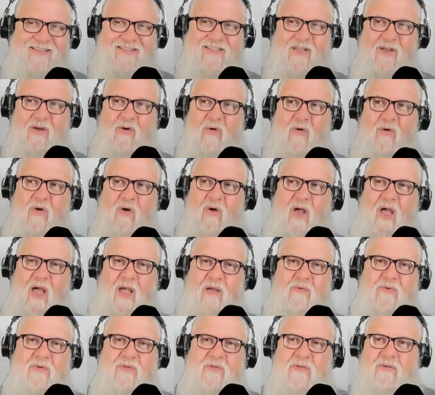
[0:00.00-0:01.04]
So
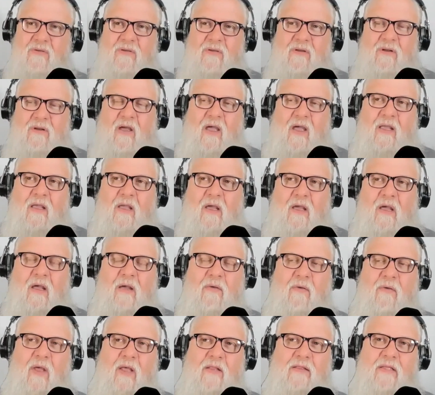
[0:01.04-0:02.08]
I was, I
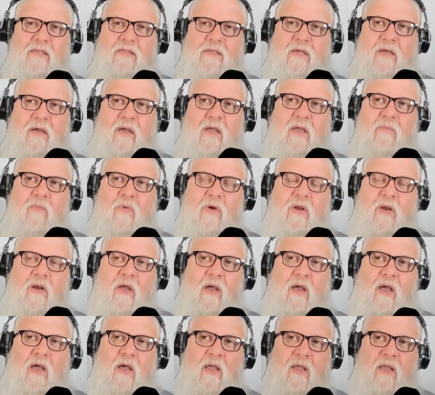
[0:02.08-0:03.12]
can't, at the time
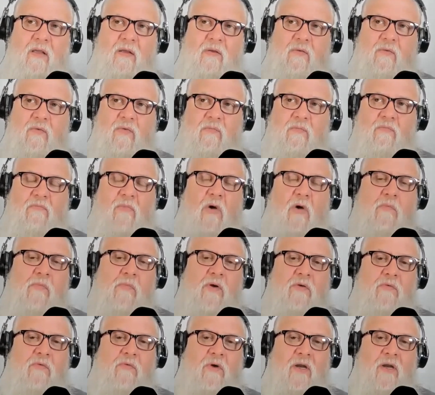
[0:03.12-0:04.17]
when the
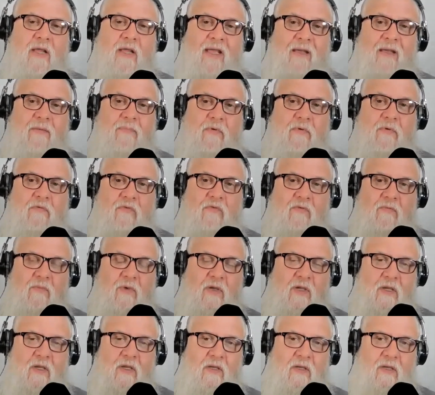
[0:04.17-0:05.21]
moment really happened for
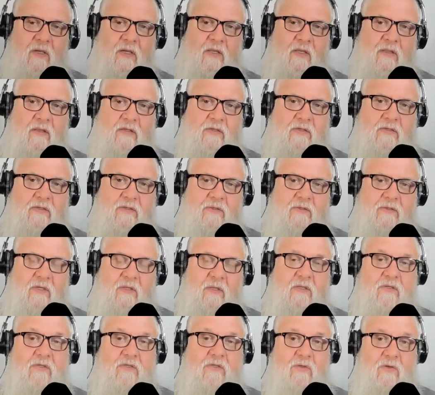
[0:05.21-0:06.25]
me in this
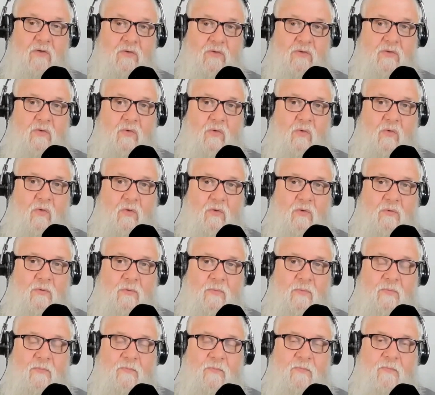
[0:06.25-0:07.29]
new
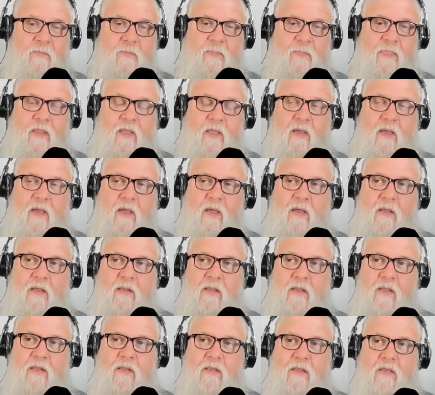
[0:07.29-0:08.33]
school,
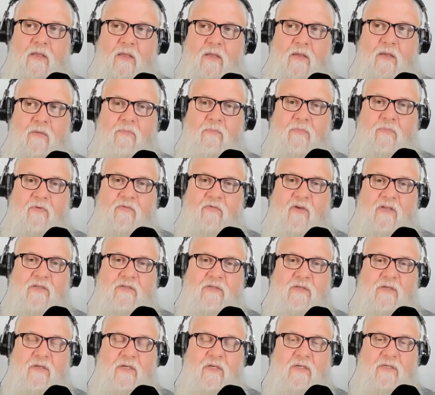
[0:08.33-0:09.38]
and the
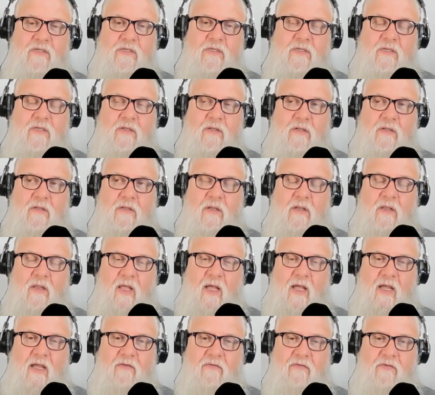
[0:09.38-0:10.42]
professor, he's still
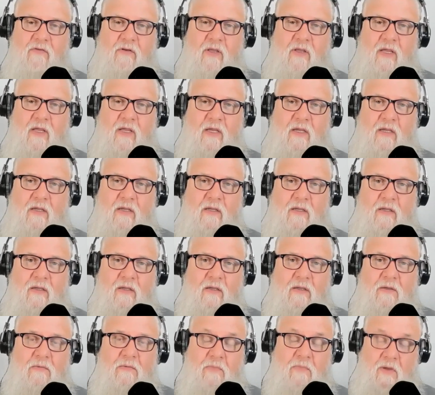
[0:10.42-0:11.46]
alive today.
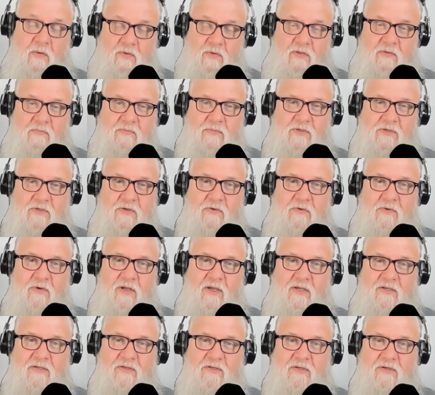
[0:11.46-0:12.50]
Met with him
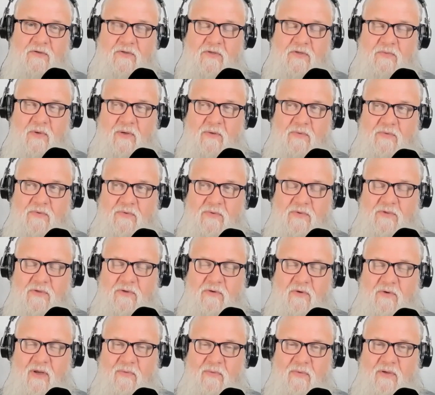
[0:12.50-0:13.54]
too last year in Spain, which
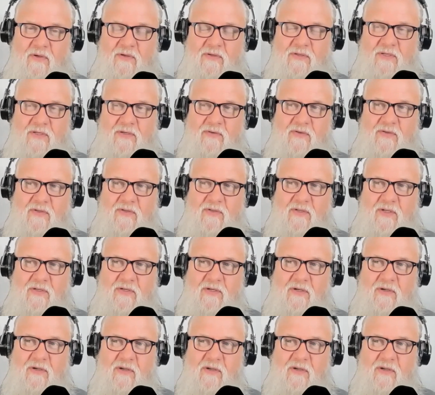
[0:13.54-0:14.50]
was great because he was